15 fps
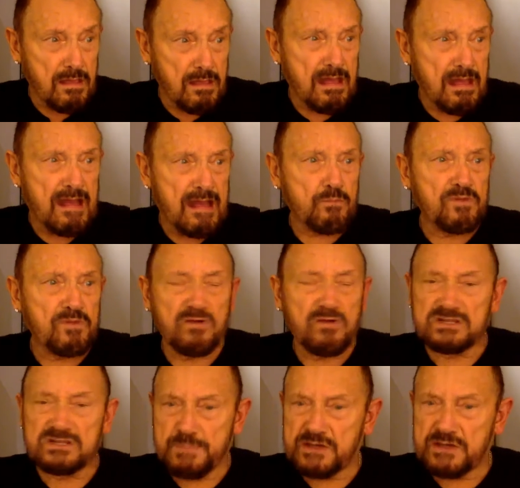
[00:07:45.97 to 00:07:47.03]
And we've
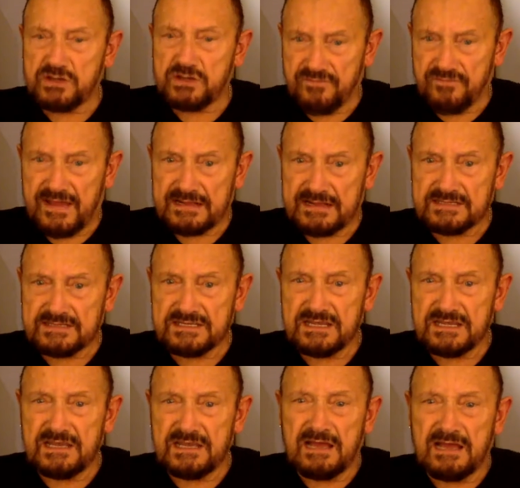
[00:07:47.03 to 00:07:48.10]
got special effects,
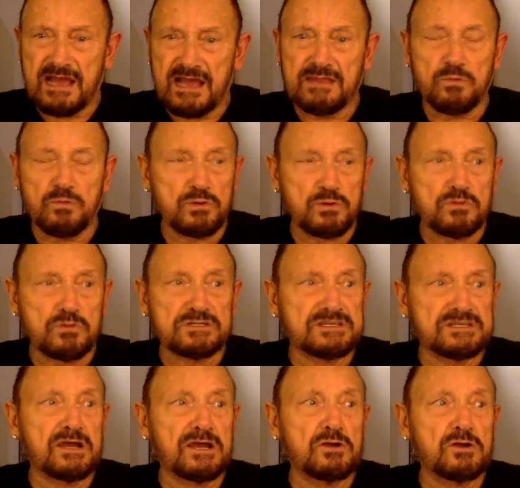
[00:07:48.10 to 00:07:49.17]
and it will look as
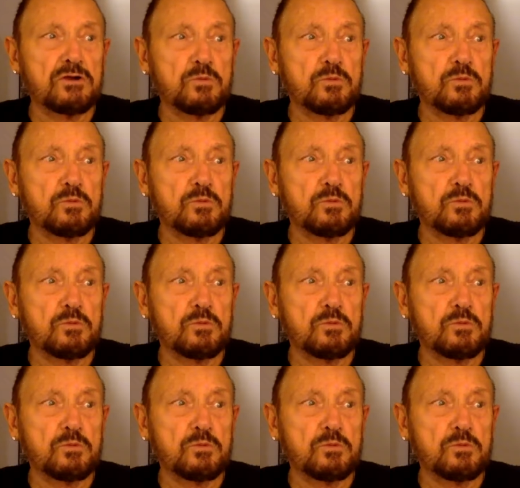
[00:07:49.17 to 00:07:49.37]
though